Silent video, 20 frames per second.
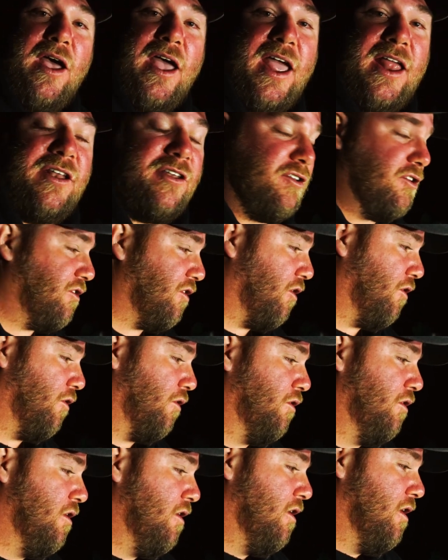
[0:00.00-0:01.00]
ahead and do
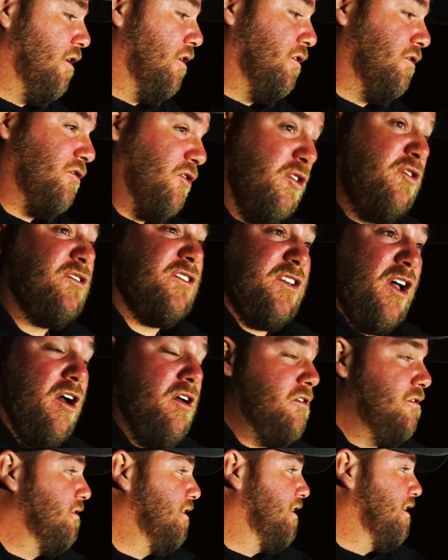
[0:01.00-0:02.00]
do so.